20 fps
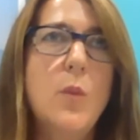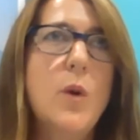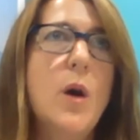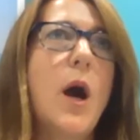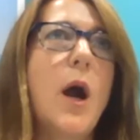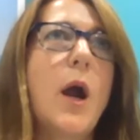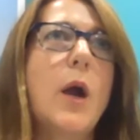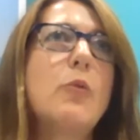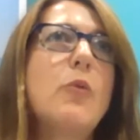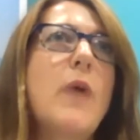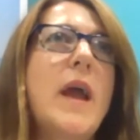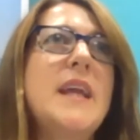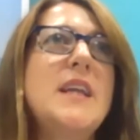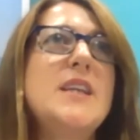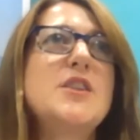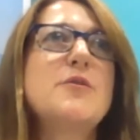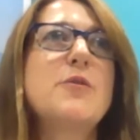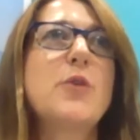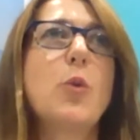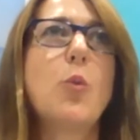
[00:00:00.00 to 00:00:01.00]

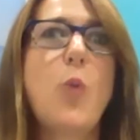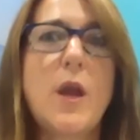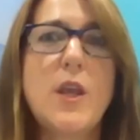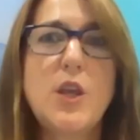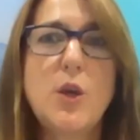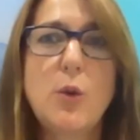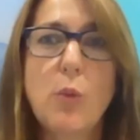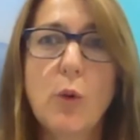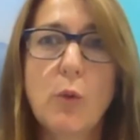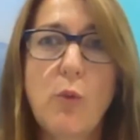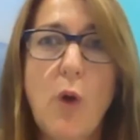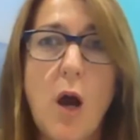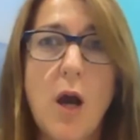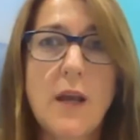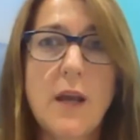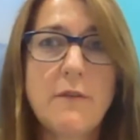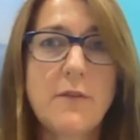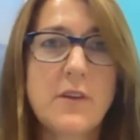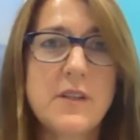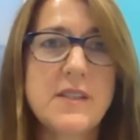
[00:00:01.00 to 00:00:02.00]
arrange for when you
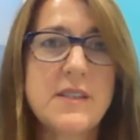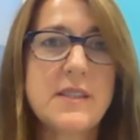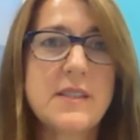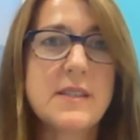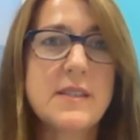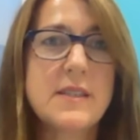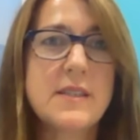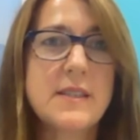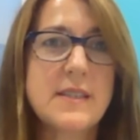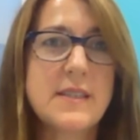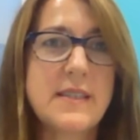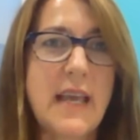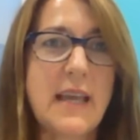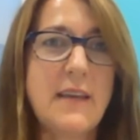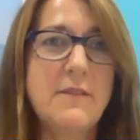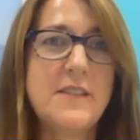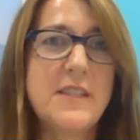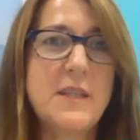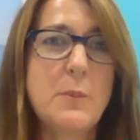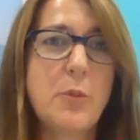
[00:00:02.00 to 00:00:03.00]
arrive, for instance, the
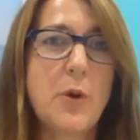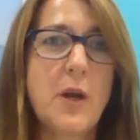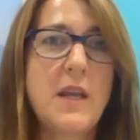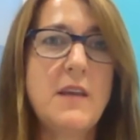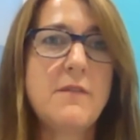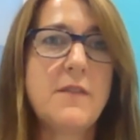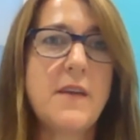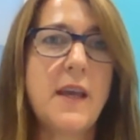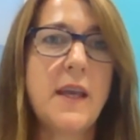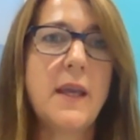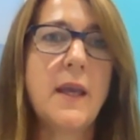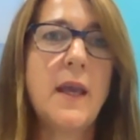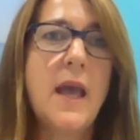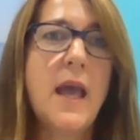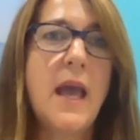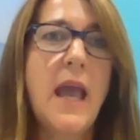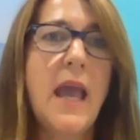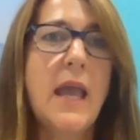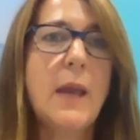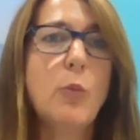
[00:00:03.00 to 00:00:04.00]
safety briefing.
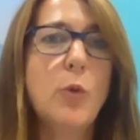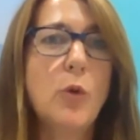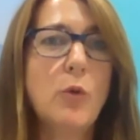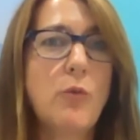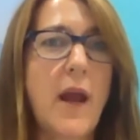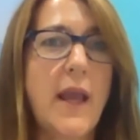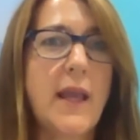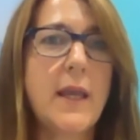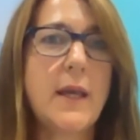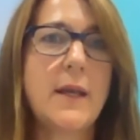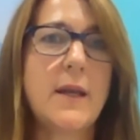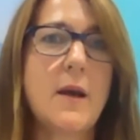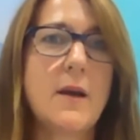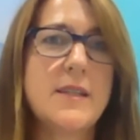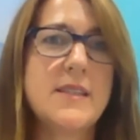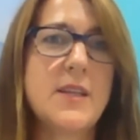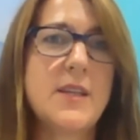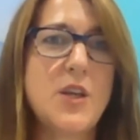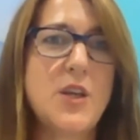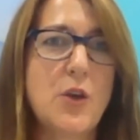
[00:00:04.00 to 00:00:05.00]
It will
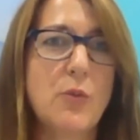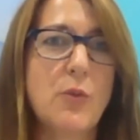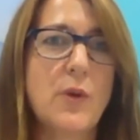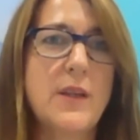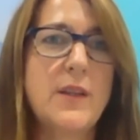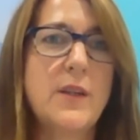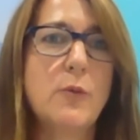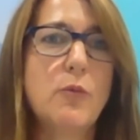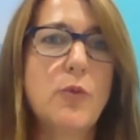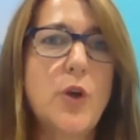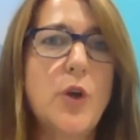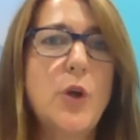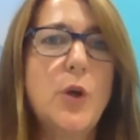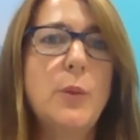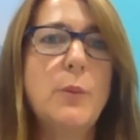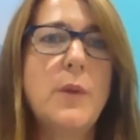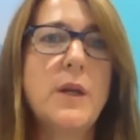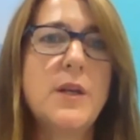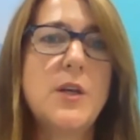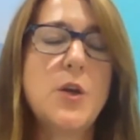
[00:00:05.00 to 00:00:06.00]
recognize that you're in the
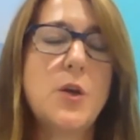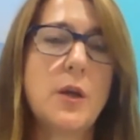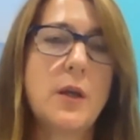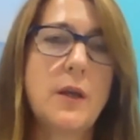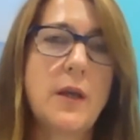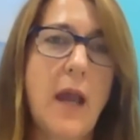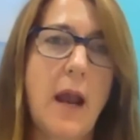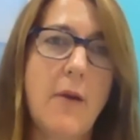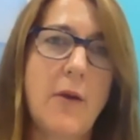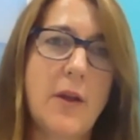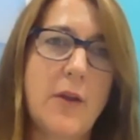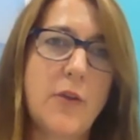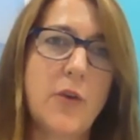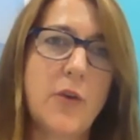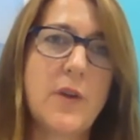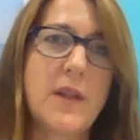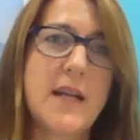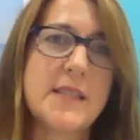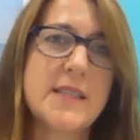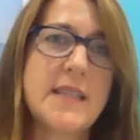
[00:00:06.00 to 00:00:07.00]
room, and you can carry
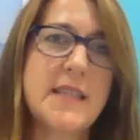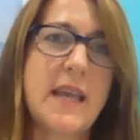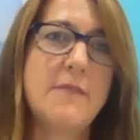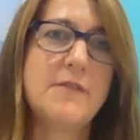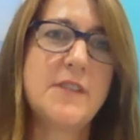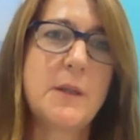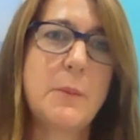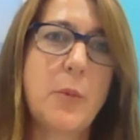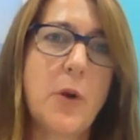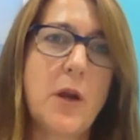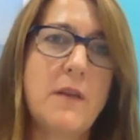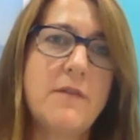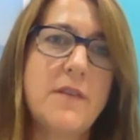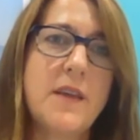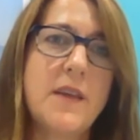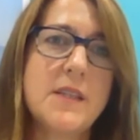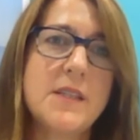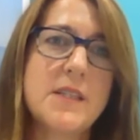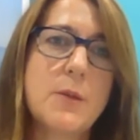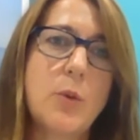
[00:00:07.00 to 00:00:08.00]
through that safety
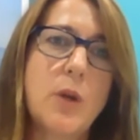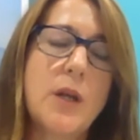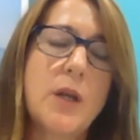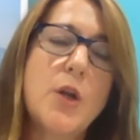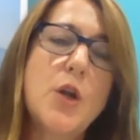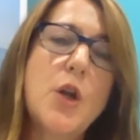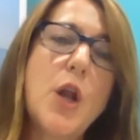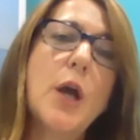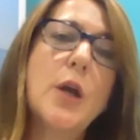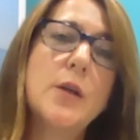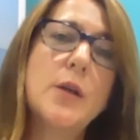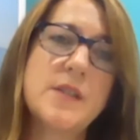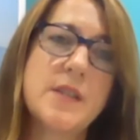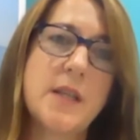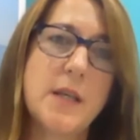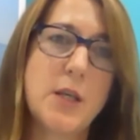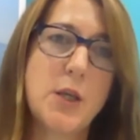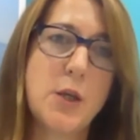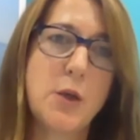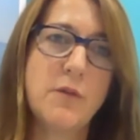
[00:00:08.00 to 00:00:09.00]
briefing so it knows
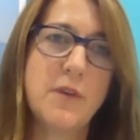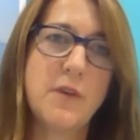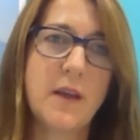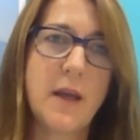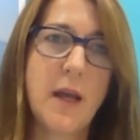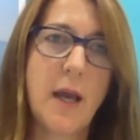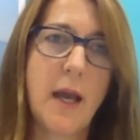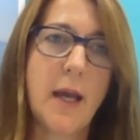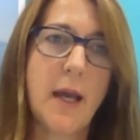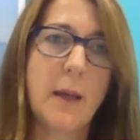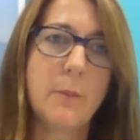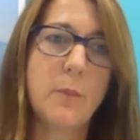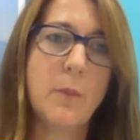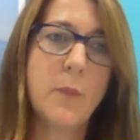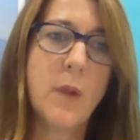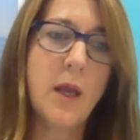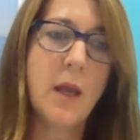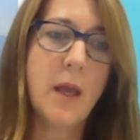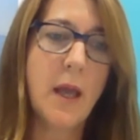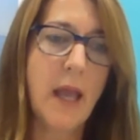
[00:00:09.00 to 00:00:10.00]
that you've
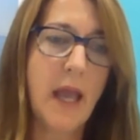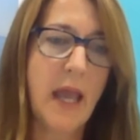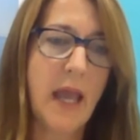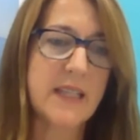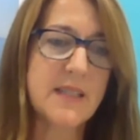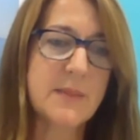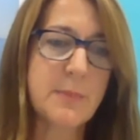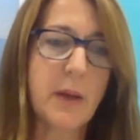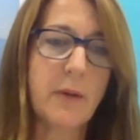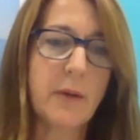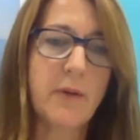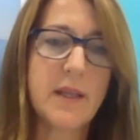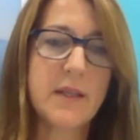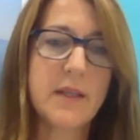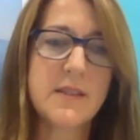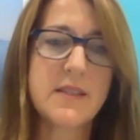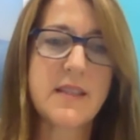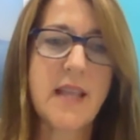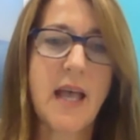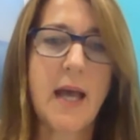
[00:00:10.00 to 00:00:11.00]

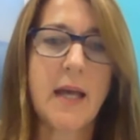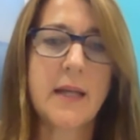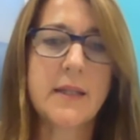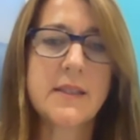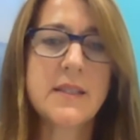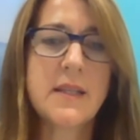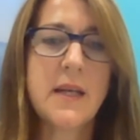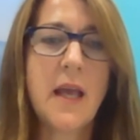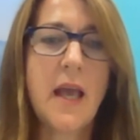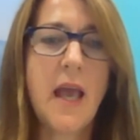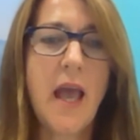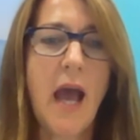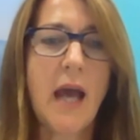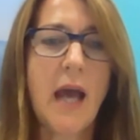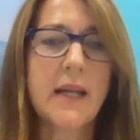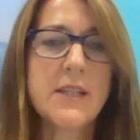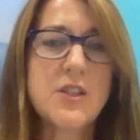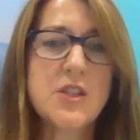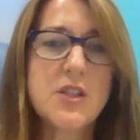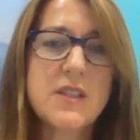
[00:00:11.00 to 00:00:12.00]
experienced that.
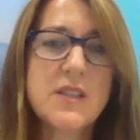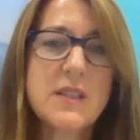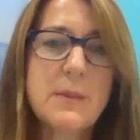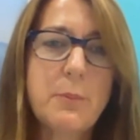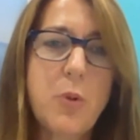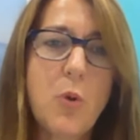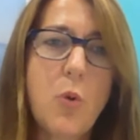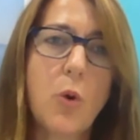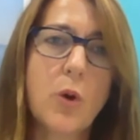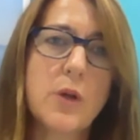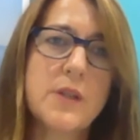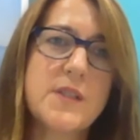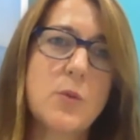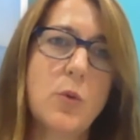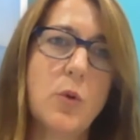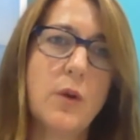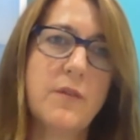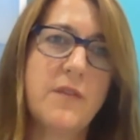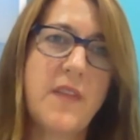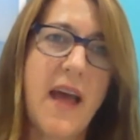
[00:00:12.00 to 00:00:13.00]
And it just supports
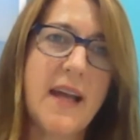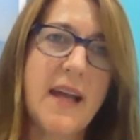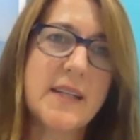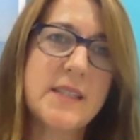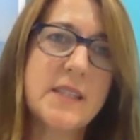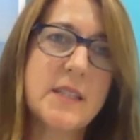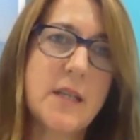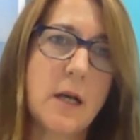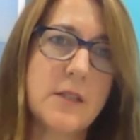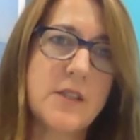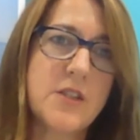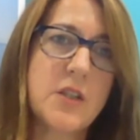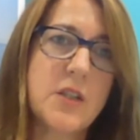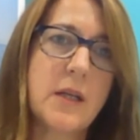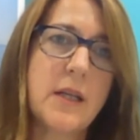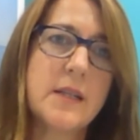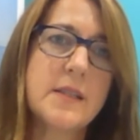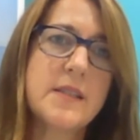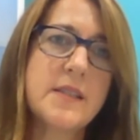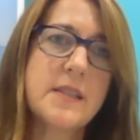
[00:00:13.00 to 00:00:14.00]
all of that
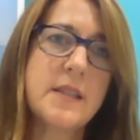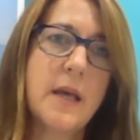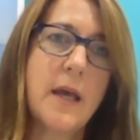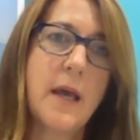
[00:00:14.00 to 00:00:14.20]
touchless